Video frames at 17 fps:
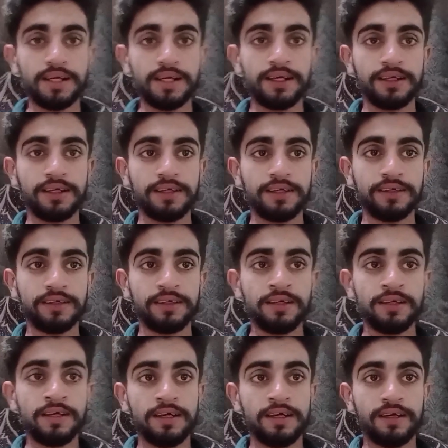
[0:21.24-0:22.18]

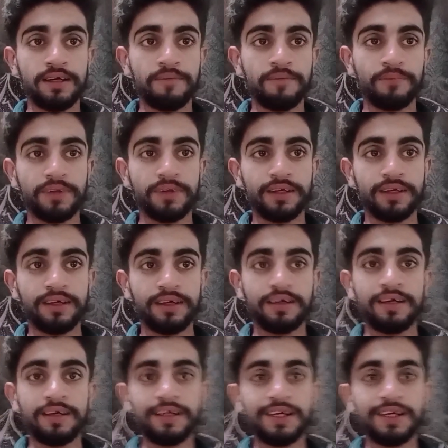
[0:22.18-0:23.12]

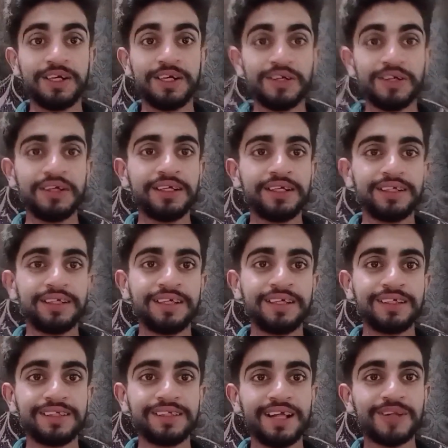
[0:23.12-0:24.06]
and it
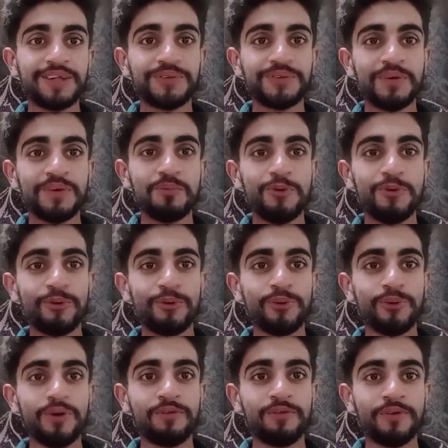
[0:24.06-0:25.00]
is also a
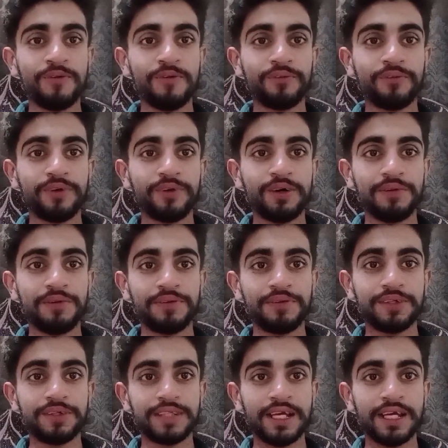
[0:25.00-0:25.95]
motto of Hauser.
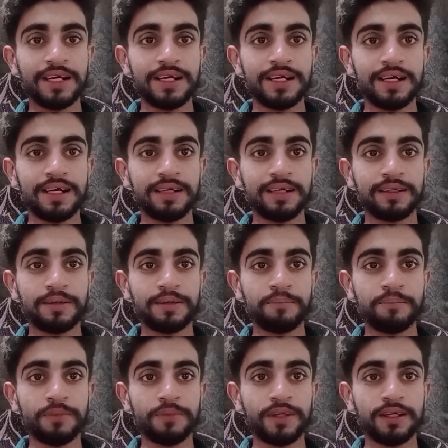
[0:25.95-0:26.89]
Hauser said
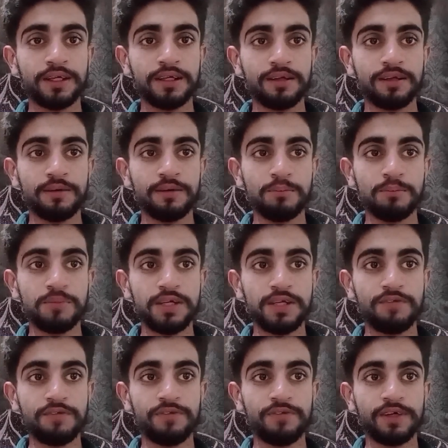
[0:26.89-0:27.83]
that
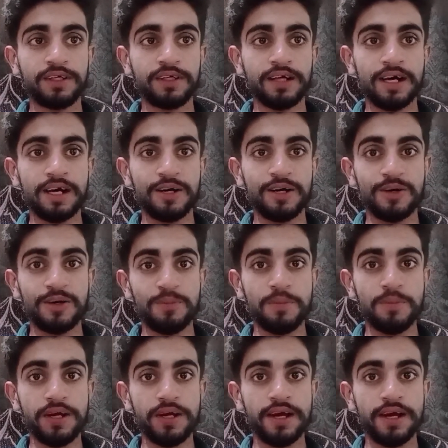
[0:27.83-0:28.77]
be fit and
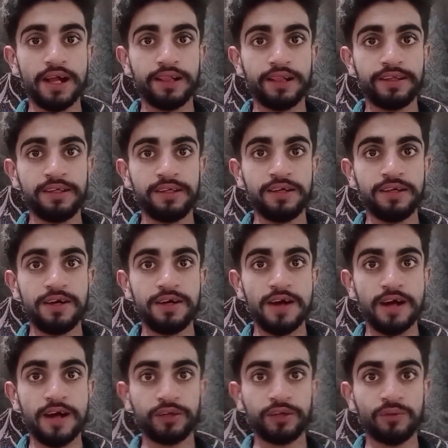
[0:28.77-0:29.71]
be healthy.
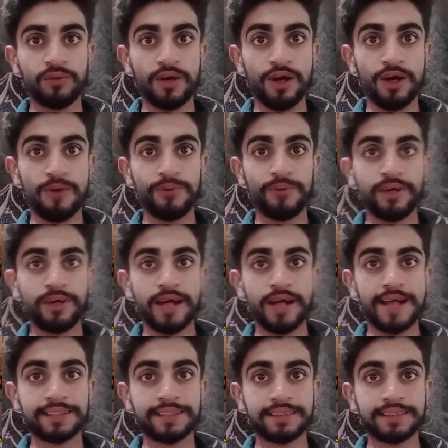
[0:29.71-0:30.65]
That's why Hauser
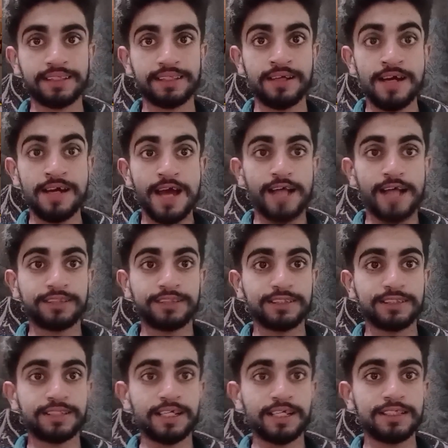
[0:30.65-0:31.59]

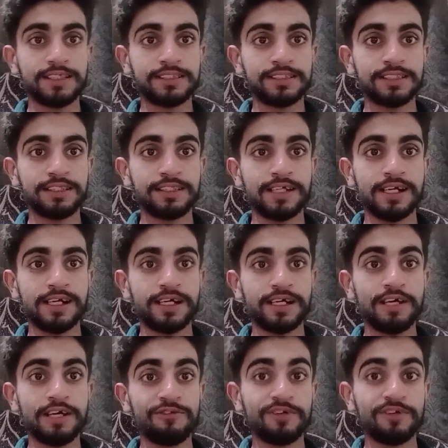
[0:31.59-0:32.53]
exercise
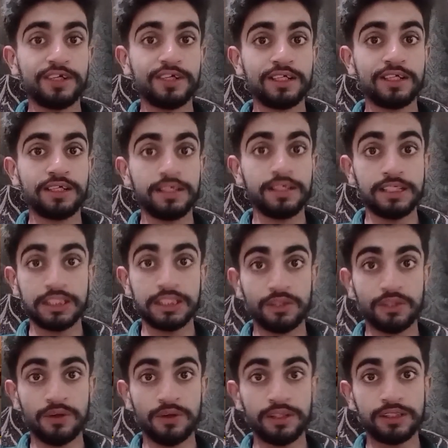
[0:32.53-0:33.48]
daily. Even he's
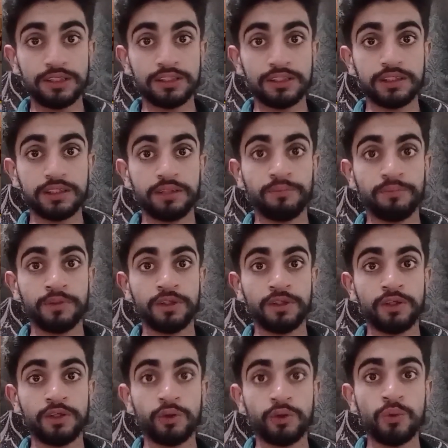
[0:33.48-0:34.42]
on his
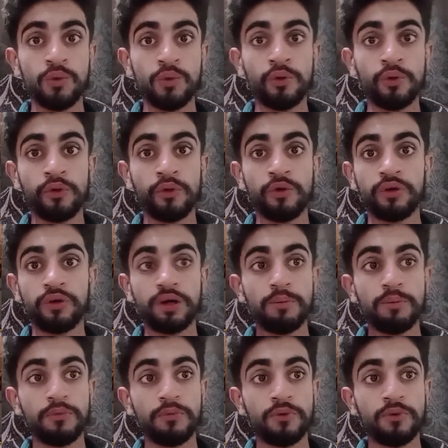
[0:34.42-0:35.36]
tour or
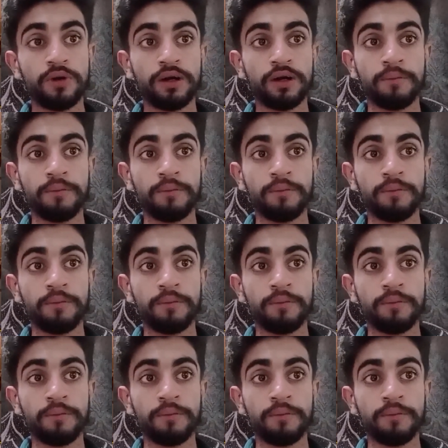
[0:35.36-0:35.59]
trip or